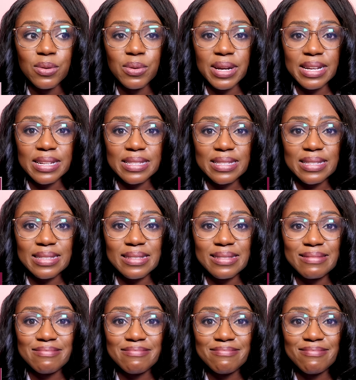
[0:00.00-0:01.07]
Crickets.
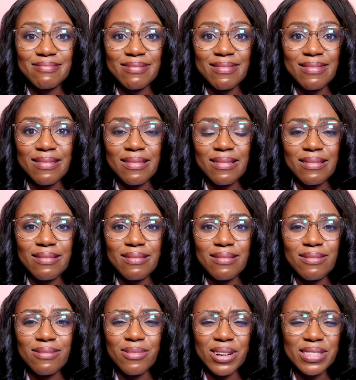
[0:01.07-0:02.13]

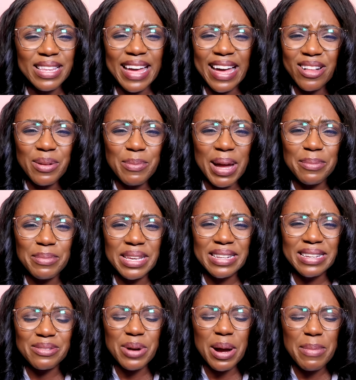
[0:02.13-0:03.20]
What the hell am I
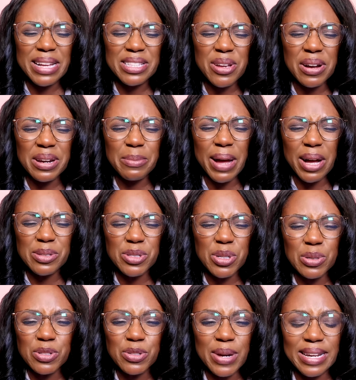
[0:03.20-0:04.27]
meaning? What am I talking about?
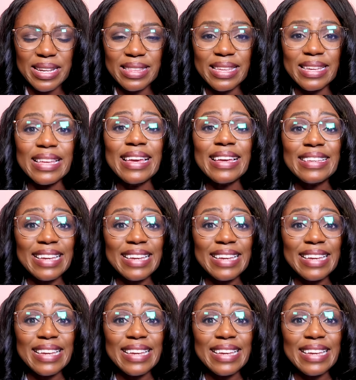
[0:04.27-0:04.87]
Don't do anything.